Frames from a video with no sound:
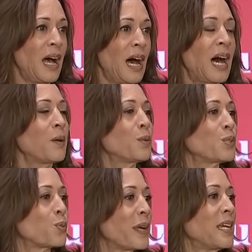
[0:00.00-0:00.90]
I
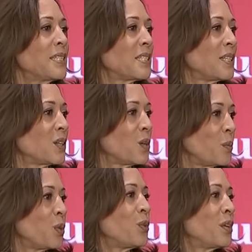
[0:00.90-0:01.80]
was raised in a
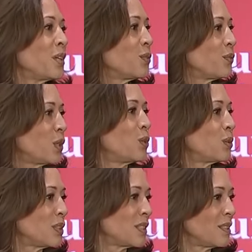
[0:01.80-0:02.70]
community of
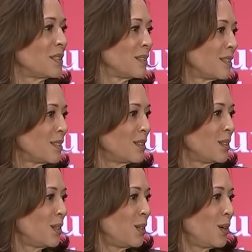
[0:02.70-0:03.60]
folks
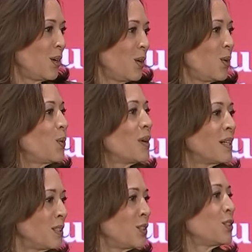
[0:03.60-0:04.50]
who
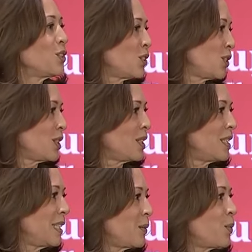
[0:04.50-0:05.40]
understood
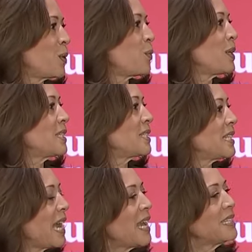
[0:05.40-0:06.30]
that when we
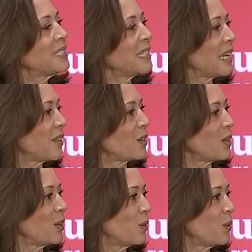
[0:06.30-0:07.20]
stand
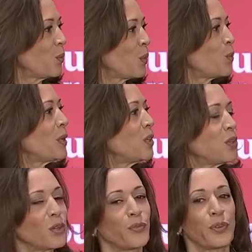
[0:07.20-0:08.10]
together, when we
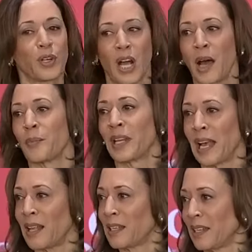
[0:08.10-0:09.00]
look for
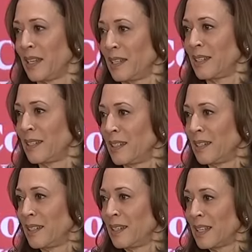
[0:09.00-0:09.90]
commonality,
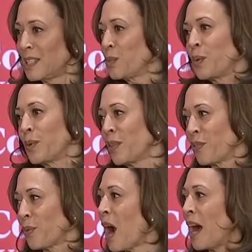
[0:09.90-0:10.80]
that's when we
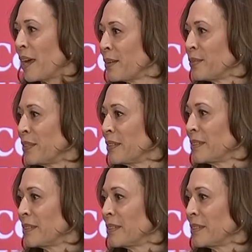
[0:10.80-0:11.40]
thrive.